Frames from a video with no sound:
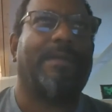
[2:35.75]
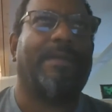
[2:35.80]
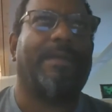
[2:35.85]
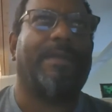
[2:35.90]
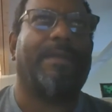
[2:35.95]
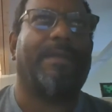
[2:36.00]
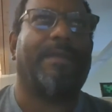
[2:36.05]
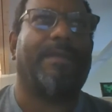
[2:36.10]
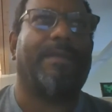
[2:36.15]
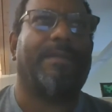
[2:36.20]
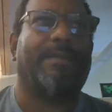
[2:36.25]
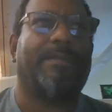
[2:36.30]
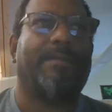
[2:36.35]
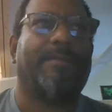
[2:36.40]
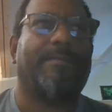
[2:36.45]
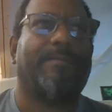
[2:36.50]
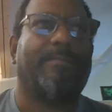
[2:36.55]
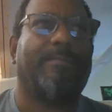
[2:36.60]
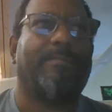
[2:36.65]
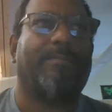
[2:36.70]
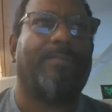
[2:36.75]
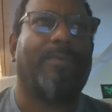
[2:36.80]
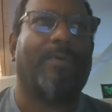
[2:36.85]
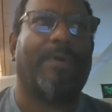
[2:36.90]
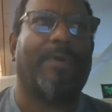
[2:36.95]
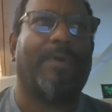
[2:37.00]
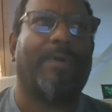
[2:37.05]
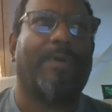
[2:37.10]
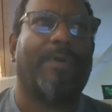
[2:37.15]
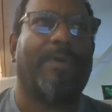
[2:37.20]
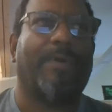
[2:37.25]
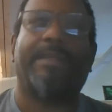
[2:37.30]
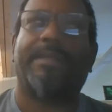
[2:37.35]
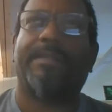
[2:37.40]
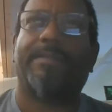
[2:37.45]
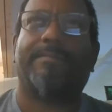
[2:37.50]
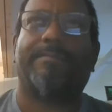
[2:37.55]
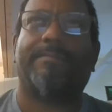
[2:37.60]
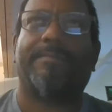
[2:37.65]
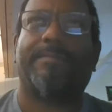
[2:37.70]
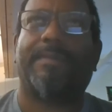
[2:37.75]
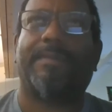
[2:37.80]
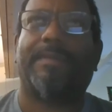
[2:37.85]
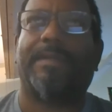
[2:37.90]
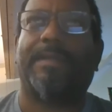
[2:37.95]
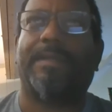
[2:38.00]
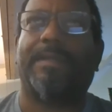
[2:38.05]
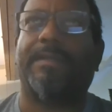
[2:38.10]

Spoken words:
And boy, they need it.